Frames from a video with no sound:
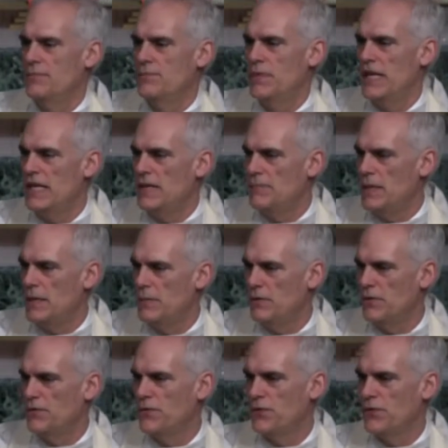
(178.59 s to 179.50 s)
Many
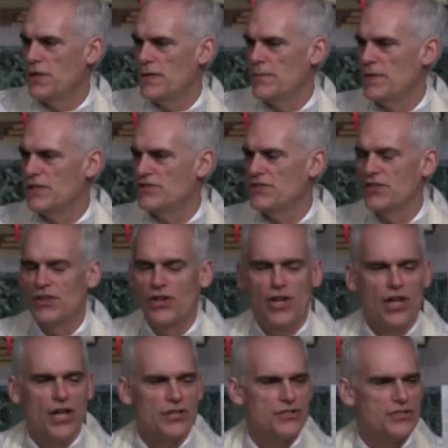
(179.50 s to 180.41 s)
people refer to them as the
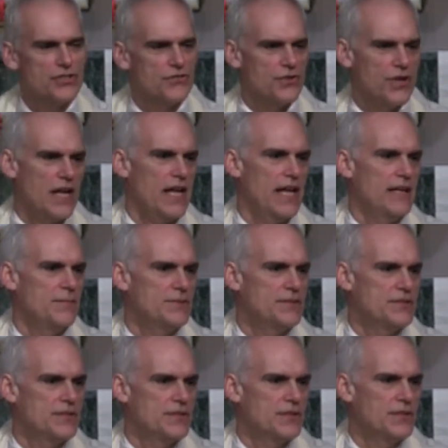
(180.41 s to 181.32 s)
lost
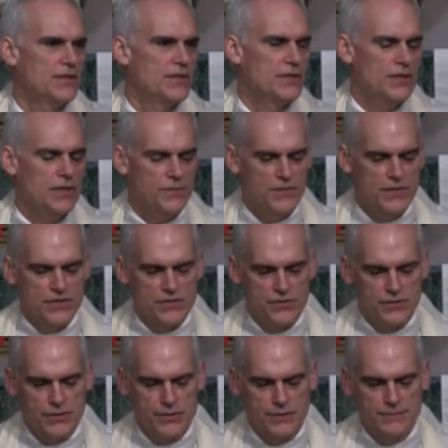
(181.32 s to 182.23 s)
tribes of
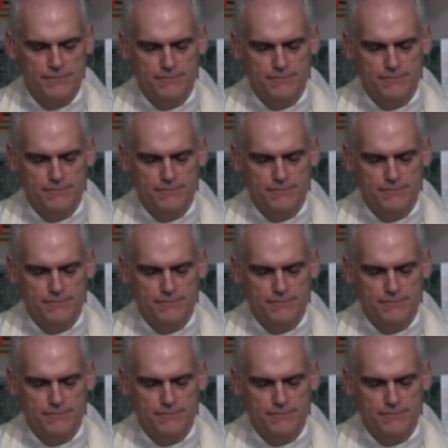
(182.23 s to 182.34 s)
Israel.